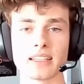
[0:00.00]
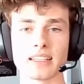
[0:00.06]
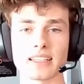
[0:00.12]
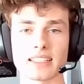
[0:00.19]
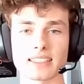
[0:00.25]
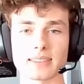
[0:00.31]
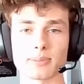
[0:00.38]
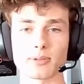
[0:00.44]

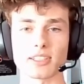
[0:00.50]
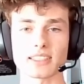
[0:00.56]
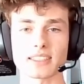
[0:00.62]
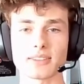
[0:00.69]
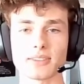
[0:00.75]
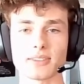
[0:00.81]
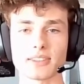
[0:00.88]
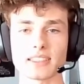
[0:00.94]
As
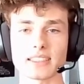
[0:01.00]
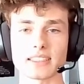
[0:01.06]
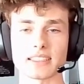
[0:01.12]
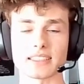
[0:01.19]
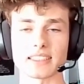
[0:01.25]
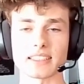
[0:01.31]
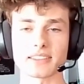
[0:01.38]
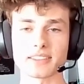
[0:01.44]
Poisson noise
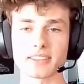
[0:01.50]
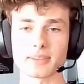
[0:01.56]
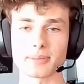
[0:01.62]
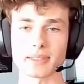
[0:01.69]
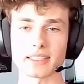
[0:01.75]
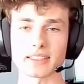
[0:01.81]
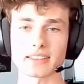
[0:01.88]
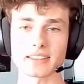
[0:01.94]
is signal
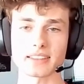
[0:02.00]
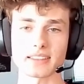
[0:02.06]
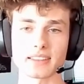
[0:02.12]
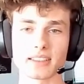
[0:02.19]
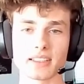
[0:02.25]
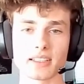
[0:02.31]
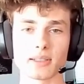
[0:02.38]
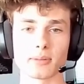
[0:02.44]
dependent,
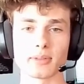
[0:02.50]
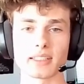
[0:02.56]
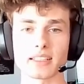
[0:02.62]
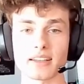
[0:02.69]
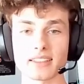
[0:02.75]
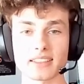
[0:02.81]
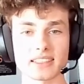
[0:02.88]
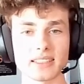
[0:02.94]
we
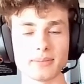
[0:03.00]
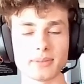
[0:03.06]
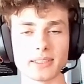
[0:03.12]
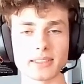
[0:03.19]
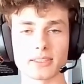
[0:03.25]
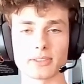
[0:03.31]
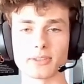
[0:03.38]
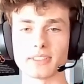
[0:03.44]
can't
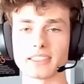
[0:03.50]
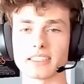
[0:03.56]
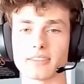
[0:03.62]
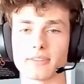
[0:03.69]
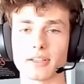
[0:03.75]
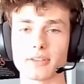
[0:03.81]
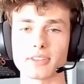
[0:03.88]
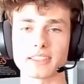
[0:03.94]
simply increase
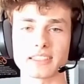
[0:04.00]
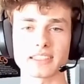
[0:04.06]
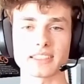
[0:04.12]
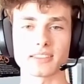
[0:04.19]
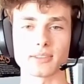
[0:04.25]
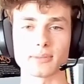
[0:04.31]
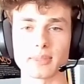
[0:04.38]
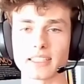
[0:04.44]
the
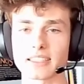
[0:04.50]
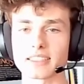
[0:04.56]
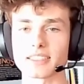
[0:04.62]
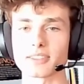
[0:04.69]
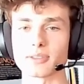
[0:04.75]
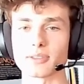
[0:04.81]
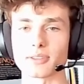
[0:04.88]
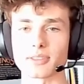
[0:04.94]
variance to make it
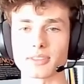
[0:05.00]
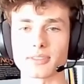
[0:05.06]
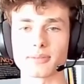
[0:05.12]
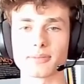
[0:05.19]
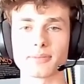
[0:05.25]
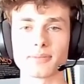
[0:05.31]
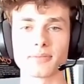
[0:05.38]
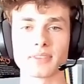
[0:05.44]
stronger.
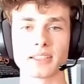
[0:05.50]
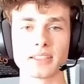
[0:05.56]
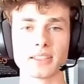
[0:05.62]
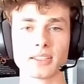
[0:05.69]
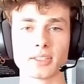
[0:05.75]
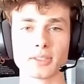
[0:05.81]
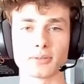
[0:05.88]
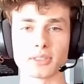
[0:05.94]

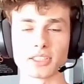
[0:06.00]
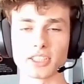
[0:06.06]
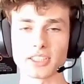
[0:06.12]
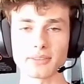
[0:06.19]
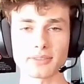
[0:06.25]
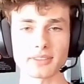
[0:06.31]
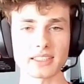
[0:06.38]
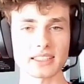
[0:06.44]
To
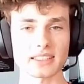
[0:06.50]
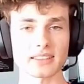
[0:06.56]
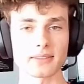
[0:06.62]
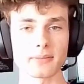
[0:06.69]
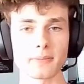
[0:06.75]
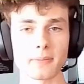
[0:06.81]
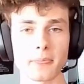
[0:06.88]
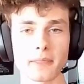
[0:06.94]
achieve this,
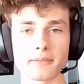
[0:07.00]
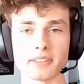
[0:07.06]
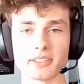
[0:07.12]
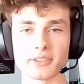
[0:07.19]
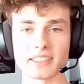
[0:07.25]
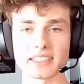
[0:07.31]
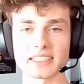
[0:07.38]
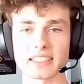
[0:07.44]
we
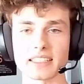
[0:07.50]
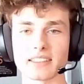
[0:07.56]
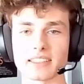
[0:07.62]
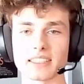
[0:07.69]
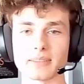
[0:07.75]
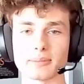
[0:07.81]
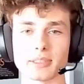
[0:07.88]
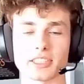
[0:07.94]
rescaled
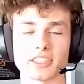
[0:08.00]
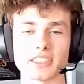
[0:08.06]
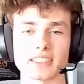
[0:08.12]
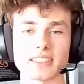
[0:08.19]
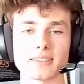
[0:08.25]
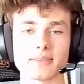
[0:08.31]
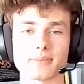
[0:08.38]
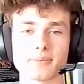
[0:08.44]
the
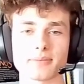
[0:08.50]
images.